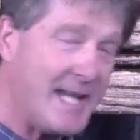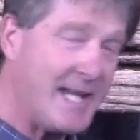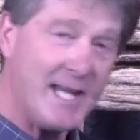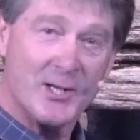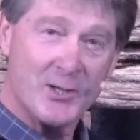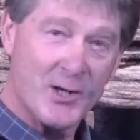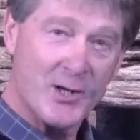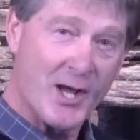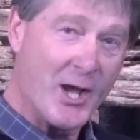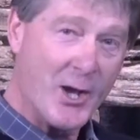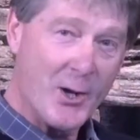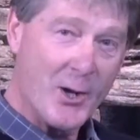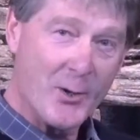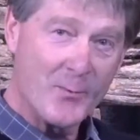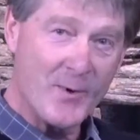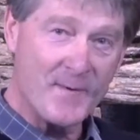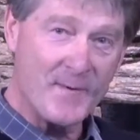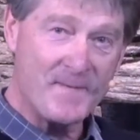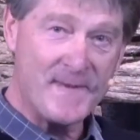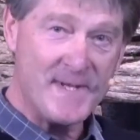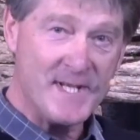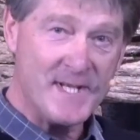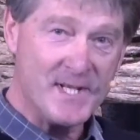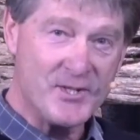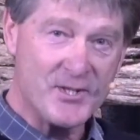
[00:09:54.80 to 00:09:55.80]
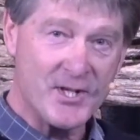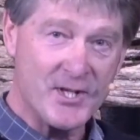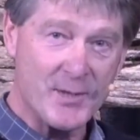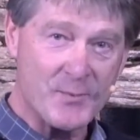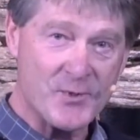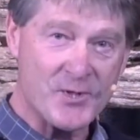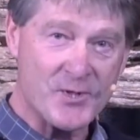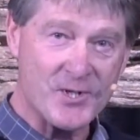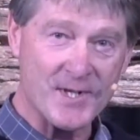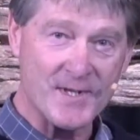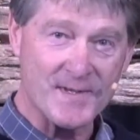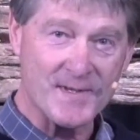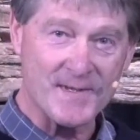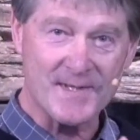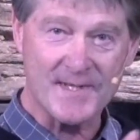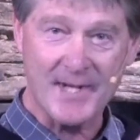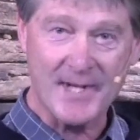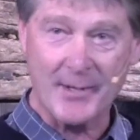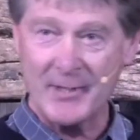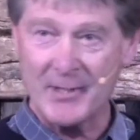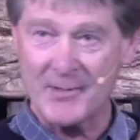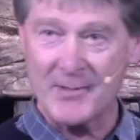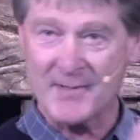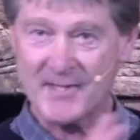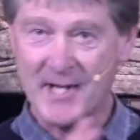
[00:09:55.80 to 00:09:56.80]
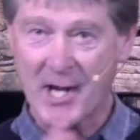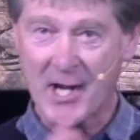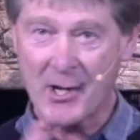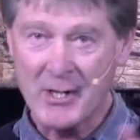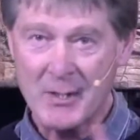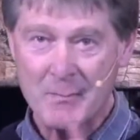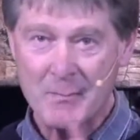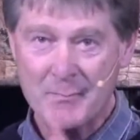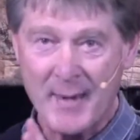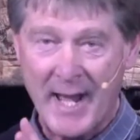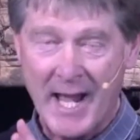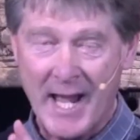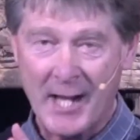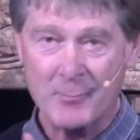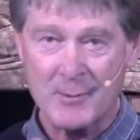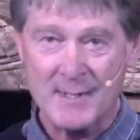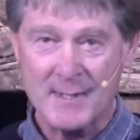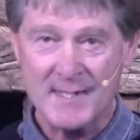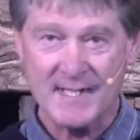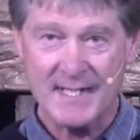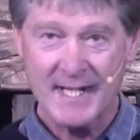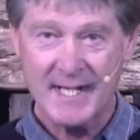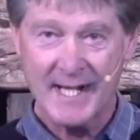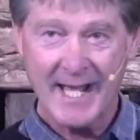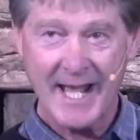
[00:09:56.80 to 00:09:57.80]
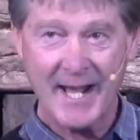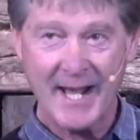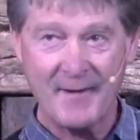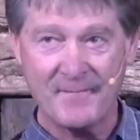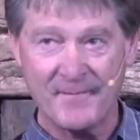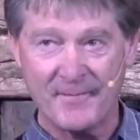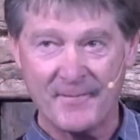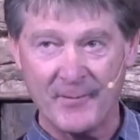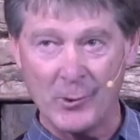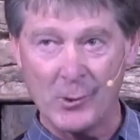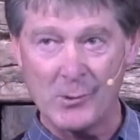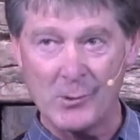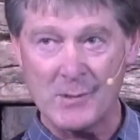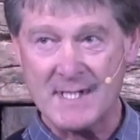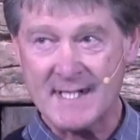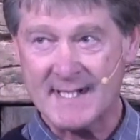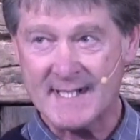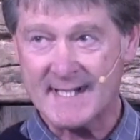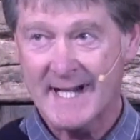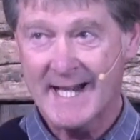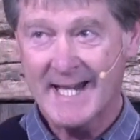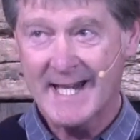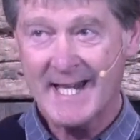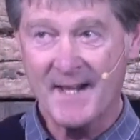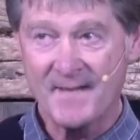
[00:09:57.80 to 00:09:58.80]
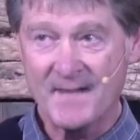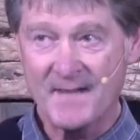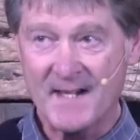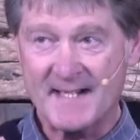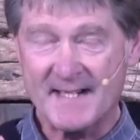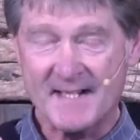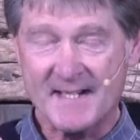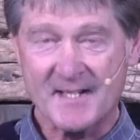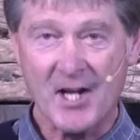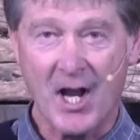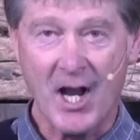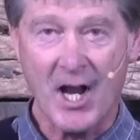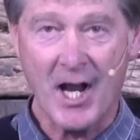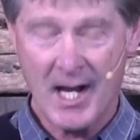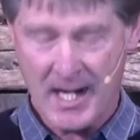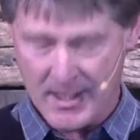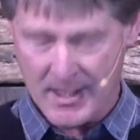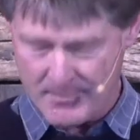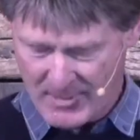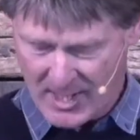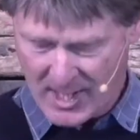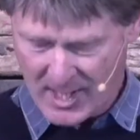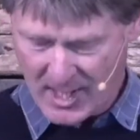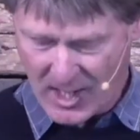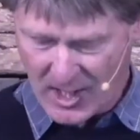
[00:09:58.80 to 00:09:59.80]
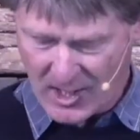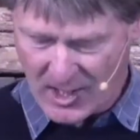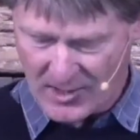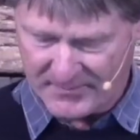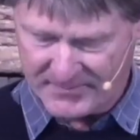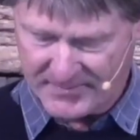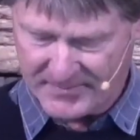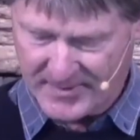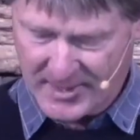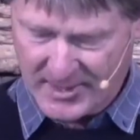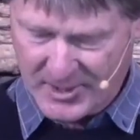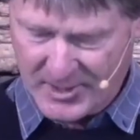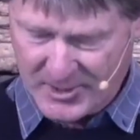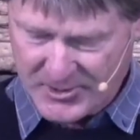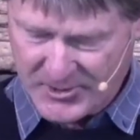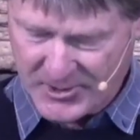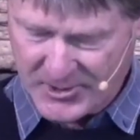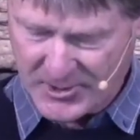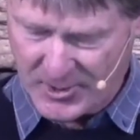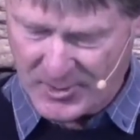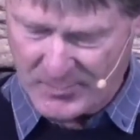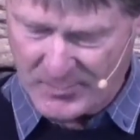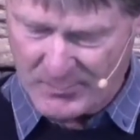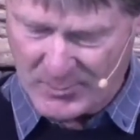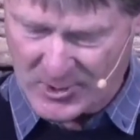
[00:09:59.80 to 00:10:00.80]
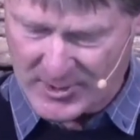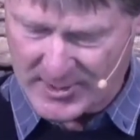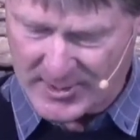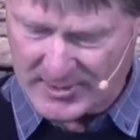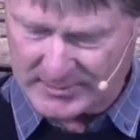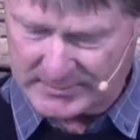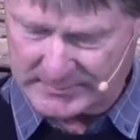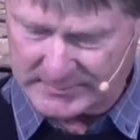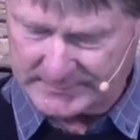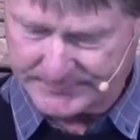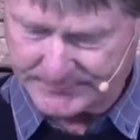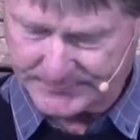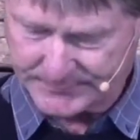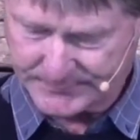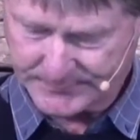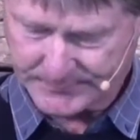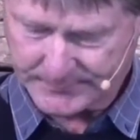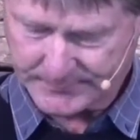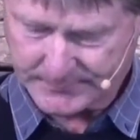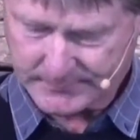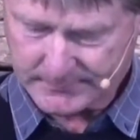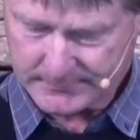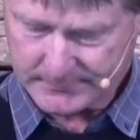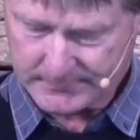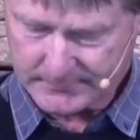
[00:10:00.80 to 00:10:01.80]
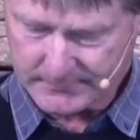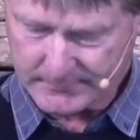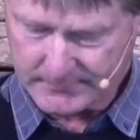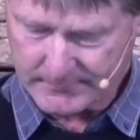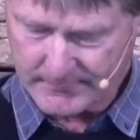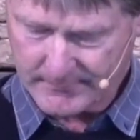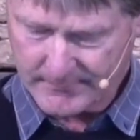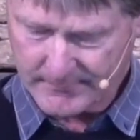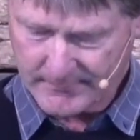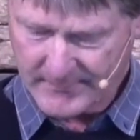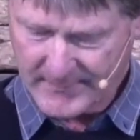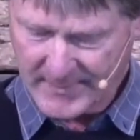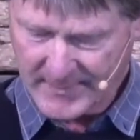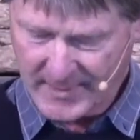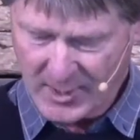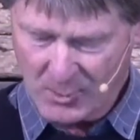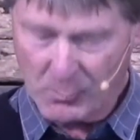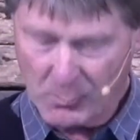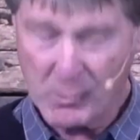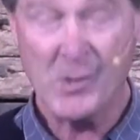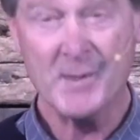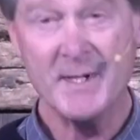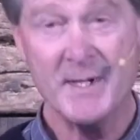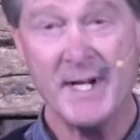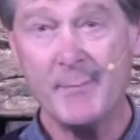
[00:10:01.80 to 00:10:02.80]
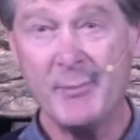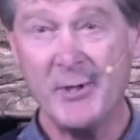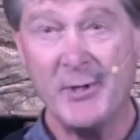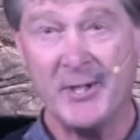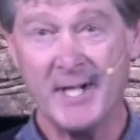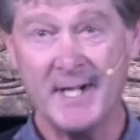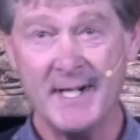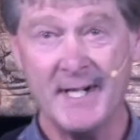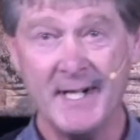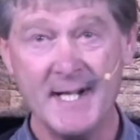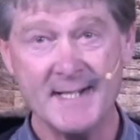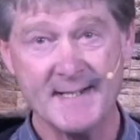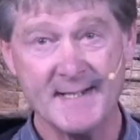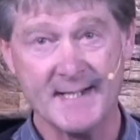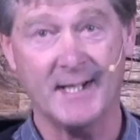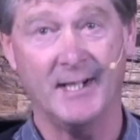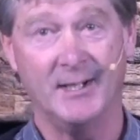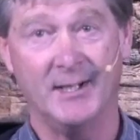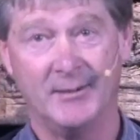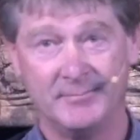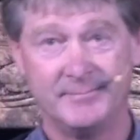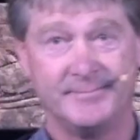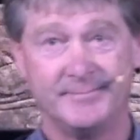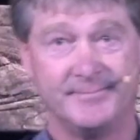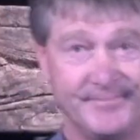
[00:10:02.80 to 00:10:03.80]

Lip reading: again with the Egyptians. So he was going backwards and forwards in this time of turmoil. Well, Nebuchadnezzar